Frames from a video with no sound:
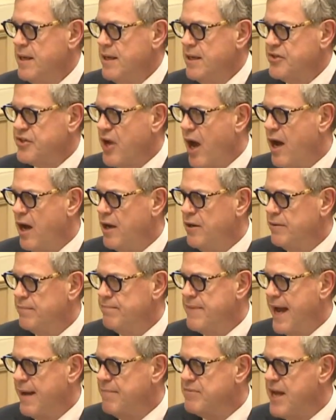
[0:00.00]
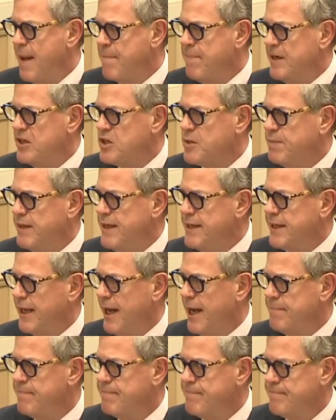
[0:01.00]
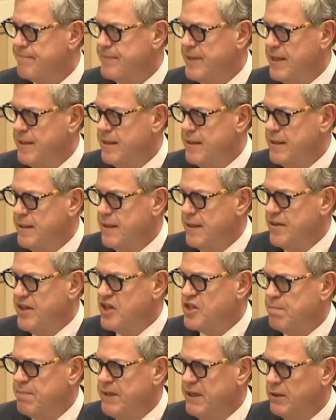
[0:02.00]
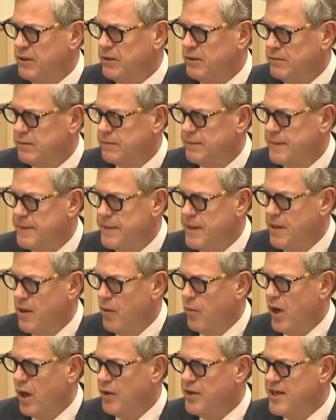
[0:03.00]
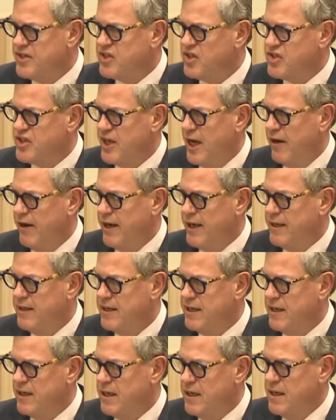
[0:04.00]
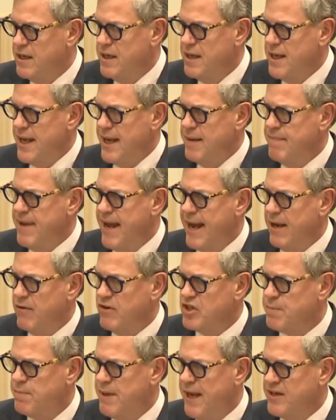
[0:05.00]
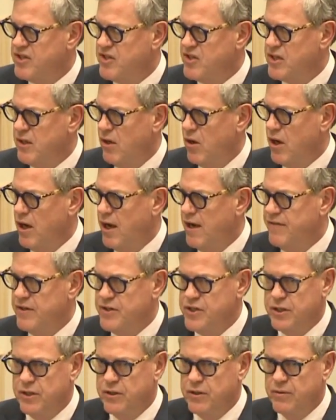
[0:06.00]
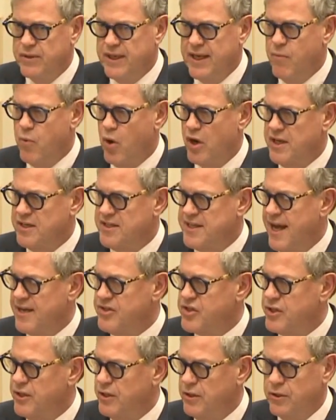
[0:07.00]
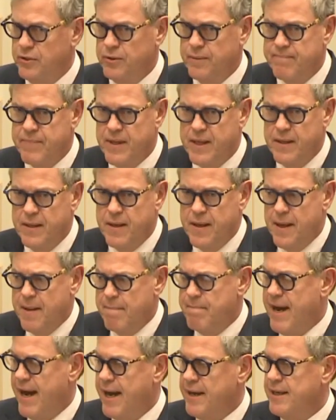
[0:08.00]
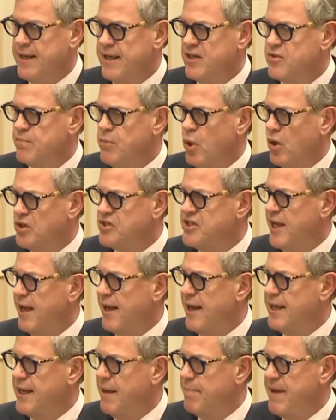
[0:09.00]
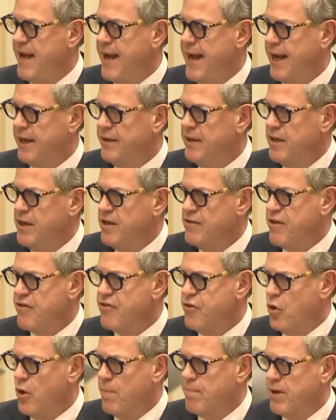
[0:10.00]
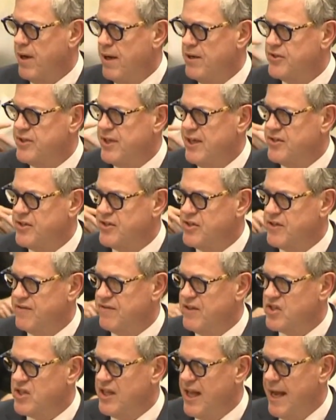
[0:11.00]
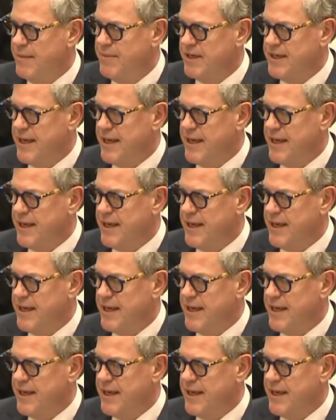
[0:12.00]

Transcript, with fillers: So, Madam Deputy Speaker, this bill, while necessary, in many respects is long overdue in what it does do, but is more telling about the thought processes of this Labor